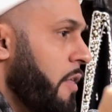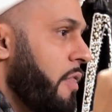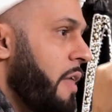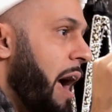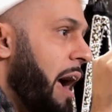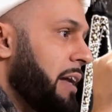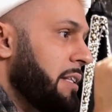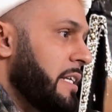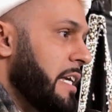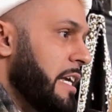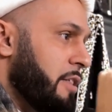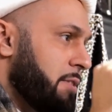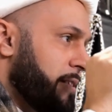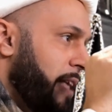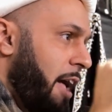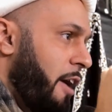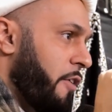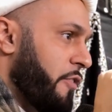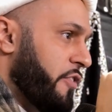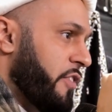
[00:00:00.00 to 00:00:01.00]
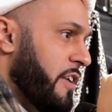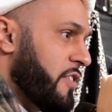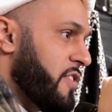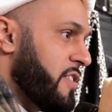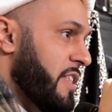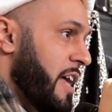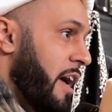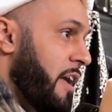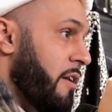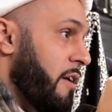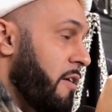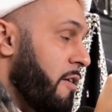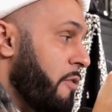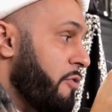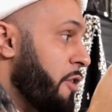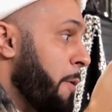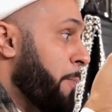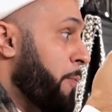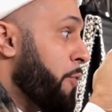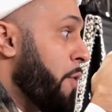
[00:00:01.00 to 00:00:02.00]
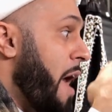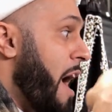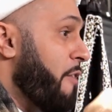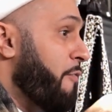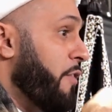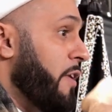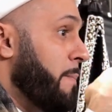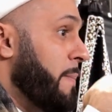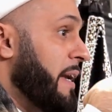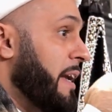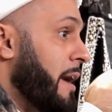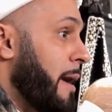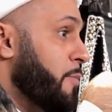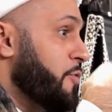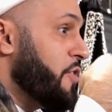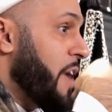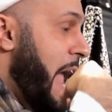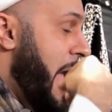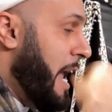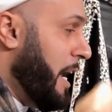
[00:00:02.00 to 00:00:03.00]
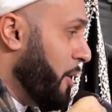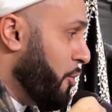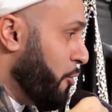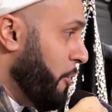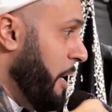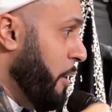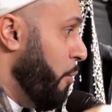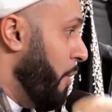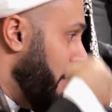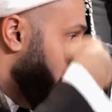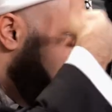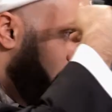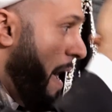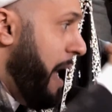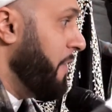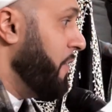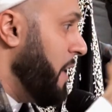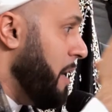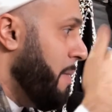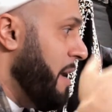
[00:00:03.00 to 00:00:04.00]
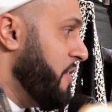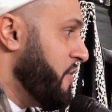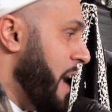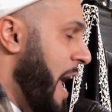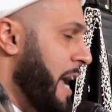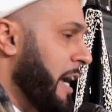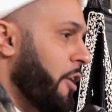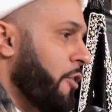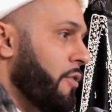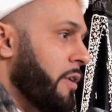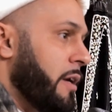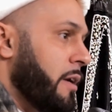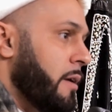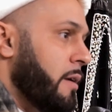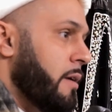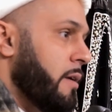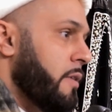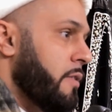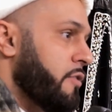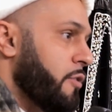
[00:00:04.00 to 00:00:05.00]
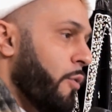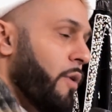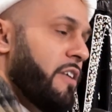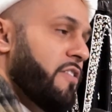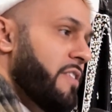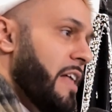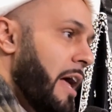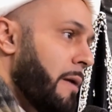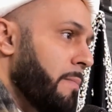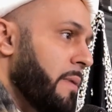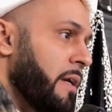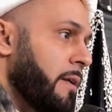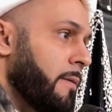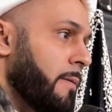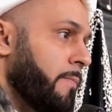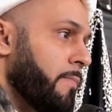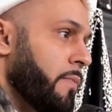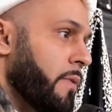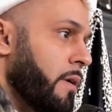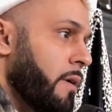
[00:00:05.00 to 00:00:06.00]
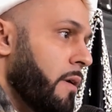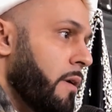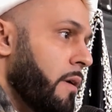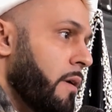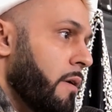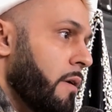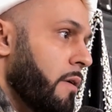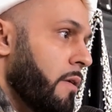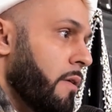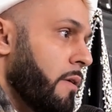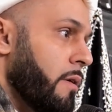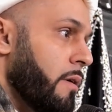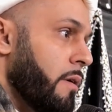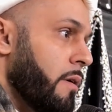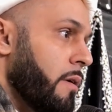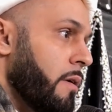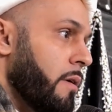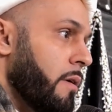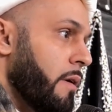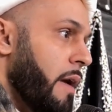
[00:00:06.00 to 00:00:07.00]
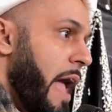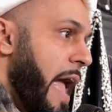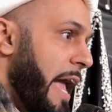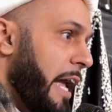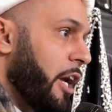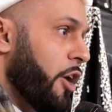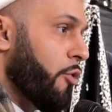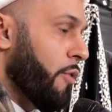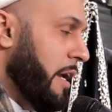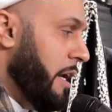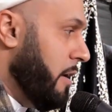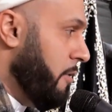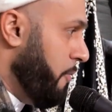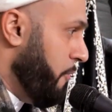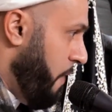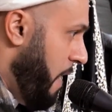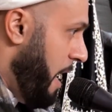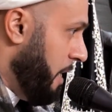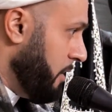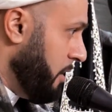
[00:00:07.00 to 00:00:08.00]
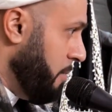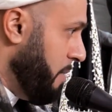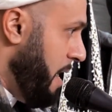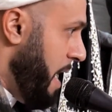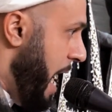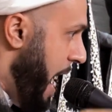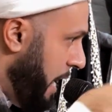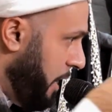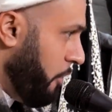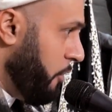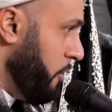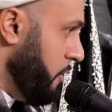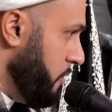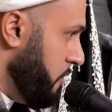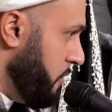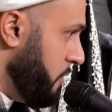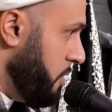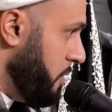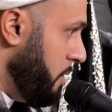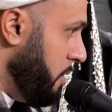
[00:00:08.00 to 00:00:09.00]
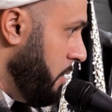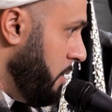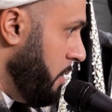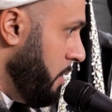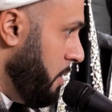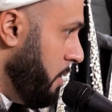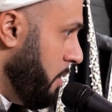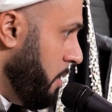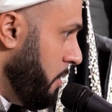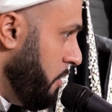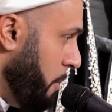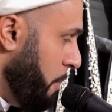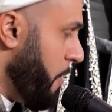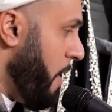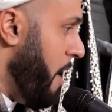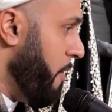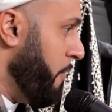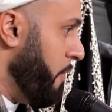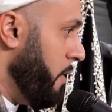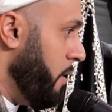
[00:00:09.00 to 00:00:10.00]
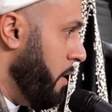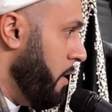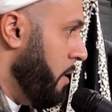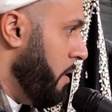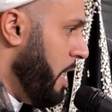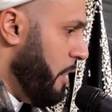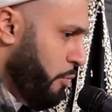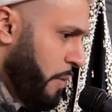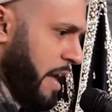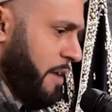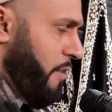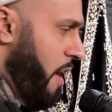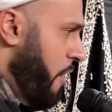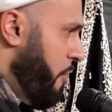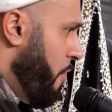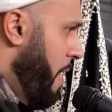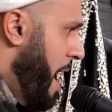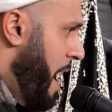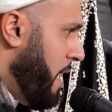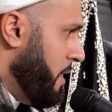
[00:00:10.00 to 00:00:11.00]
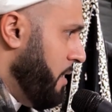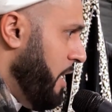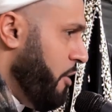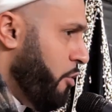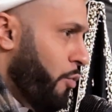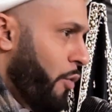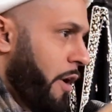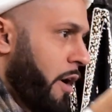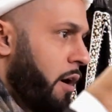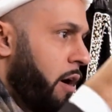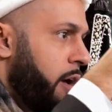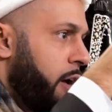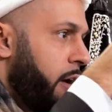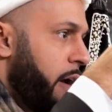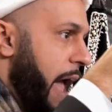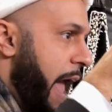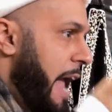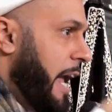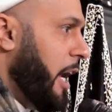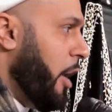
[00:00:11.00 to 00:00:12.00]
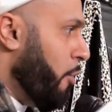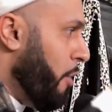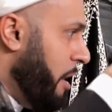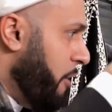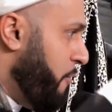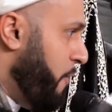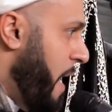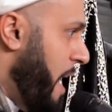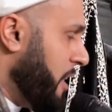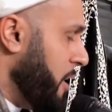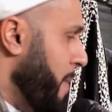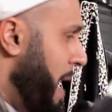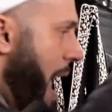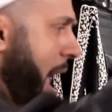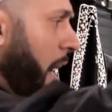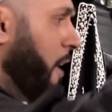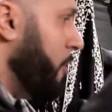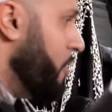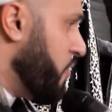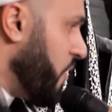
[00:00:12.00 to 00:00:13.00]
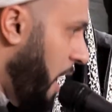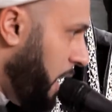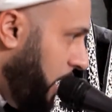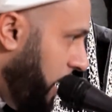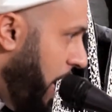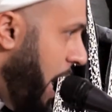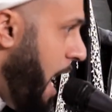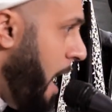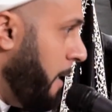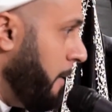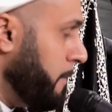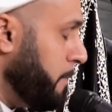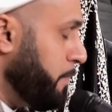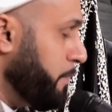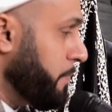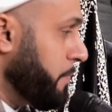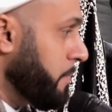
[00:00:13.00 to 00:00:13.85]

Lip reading: The hadith tells us that the Prophet becomes angry when Fatima is angry. So what does that mean? Angering Fatima angers the Prophet. And we have other hadith where angering Fatima angers Allah.